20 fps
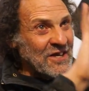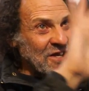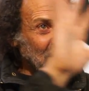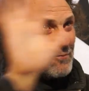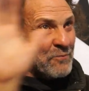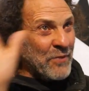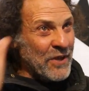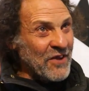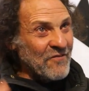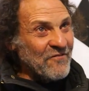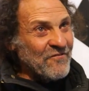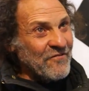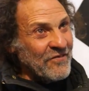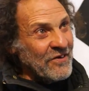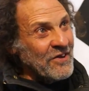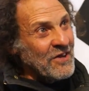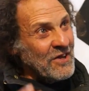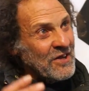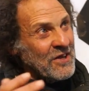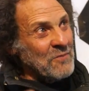a
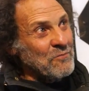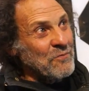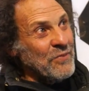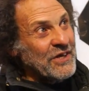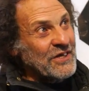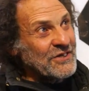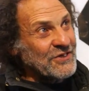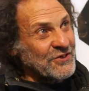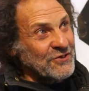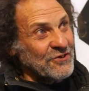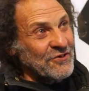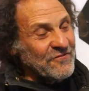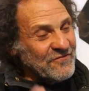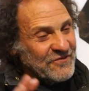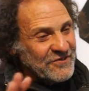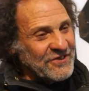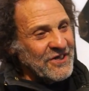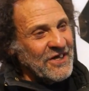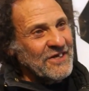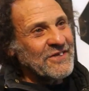bare
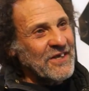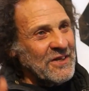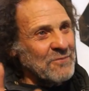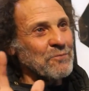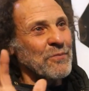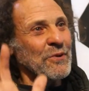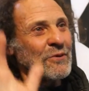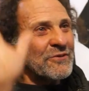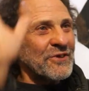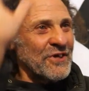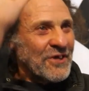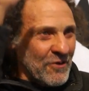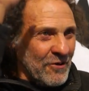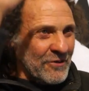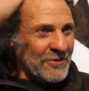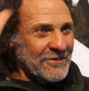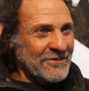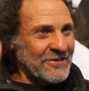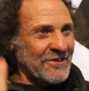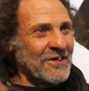surface, and then building
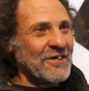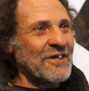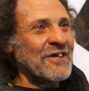on it.